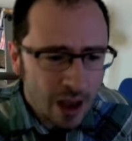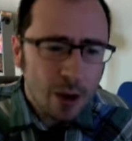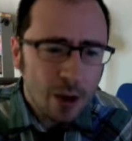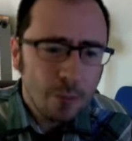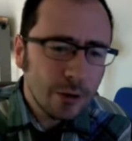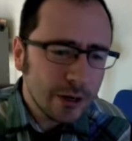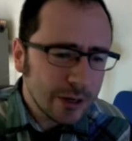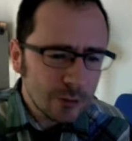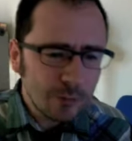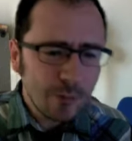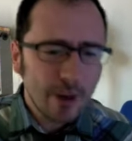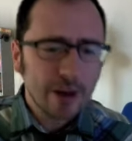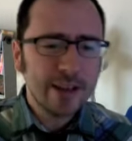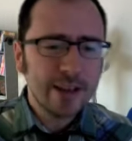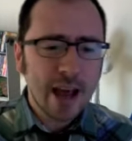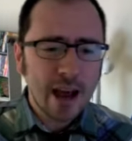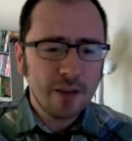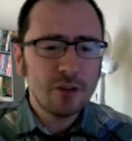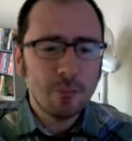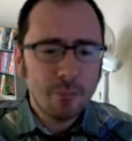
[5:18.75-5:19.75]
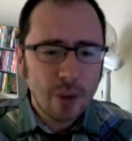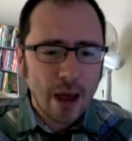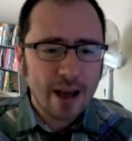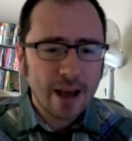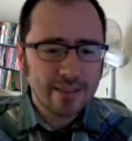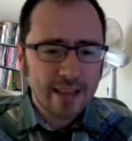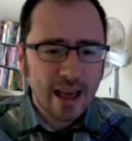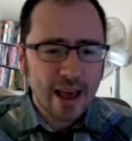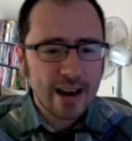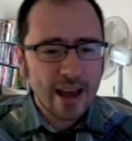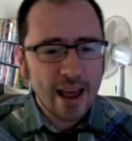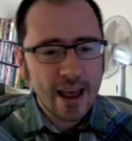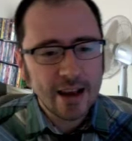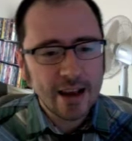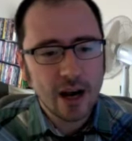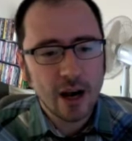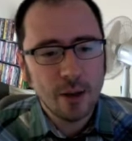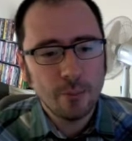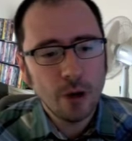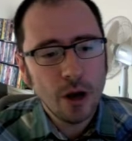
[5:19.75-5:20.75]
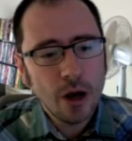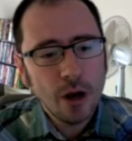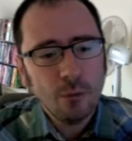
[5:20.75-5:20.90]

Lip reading: but expect to have to back that hate up